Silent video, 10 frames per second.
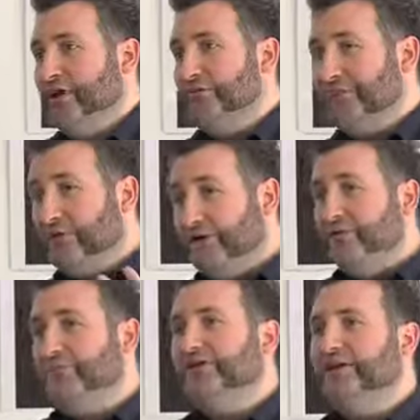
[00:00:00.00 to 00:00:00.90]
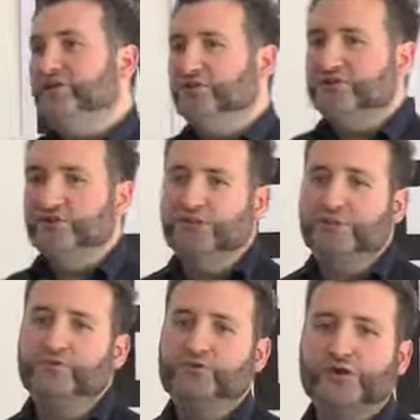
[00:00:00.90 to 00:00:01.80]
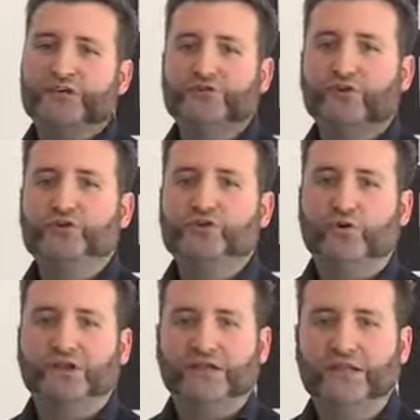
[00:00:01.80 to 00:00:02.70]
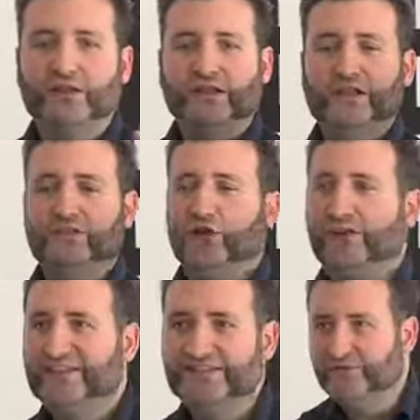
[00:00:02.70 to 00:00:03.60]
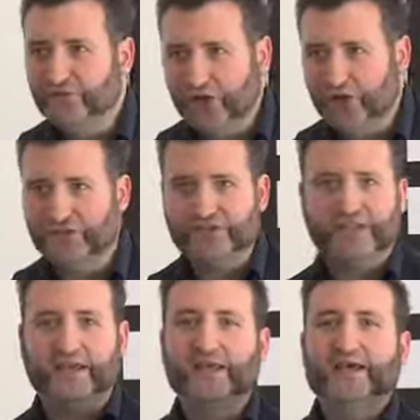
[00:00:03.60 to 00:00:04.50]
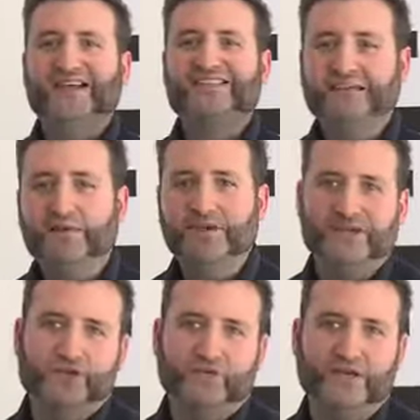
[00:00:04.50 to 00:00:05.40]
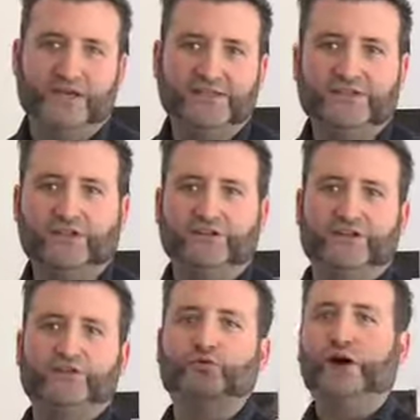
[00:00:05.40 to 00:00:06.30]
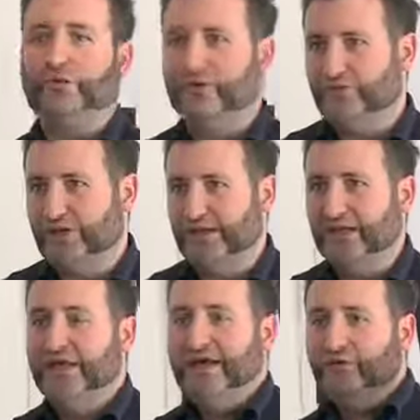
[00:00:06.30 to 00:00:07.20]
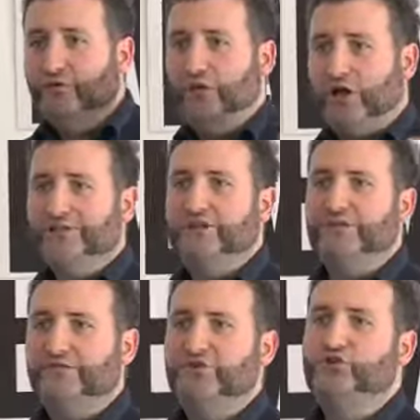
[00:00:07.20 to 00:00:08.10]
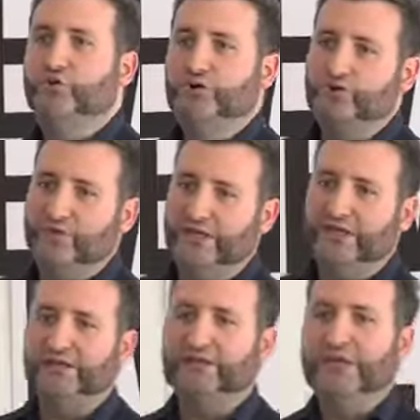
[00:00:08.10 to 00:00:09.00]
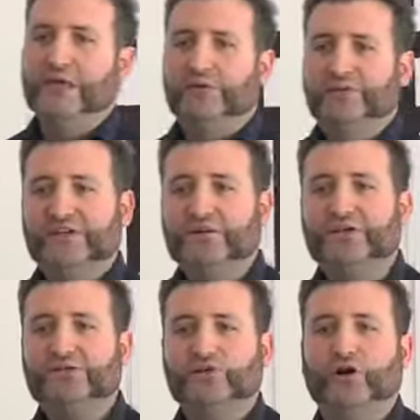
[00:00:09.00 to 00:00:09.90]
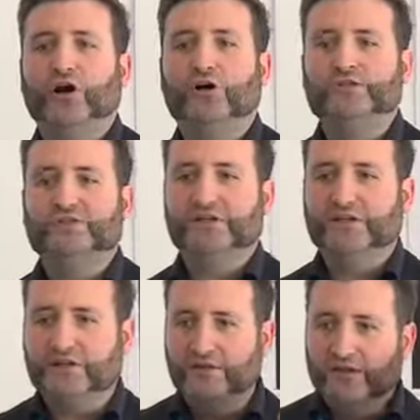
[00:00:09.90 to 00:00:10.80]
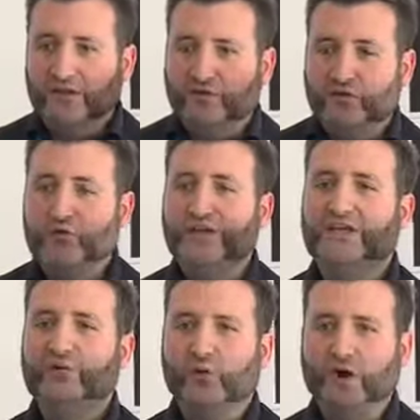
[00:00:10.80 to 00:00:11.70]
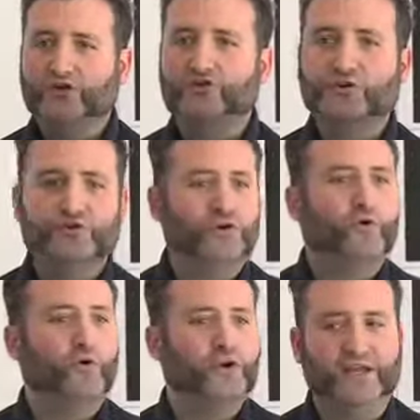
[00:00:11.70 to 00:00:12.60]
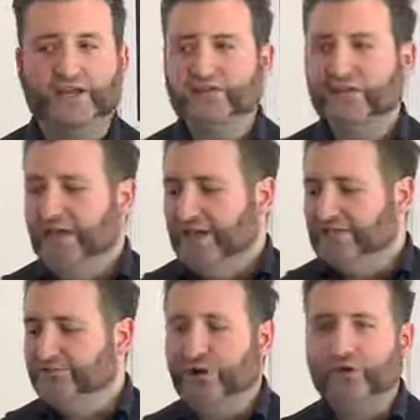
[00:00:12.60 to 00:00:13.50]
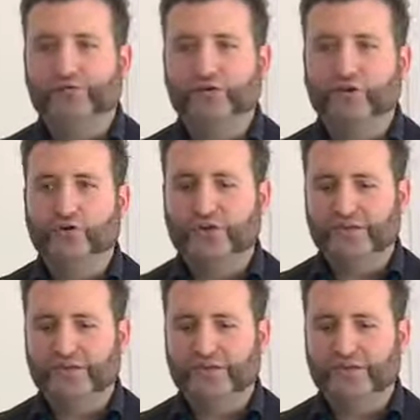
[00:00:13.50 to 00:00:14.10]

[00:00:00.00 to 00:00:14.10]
And my recommendation is to keep your trainings very short, like little nuggets knowledge, like a 10-minute training instead of a 2-hour training, and do lots and lots of these short trainings, because that means your audience can then quickly watch those recordings as part of their learning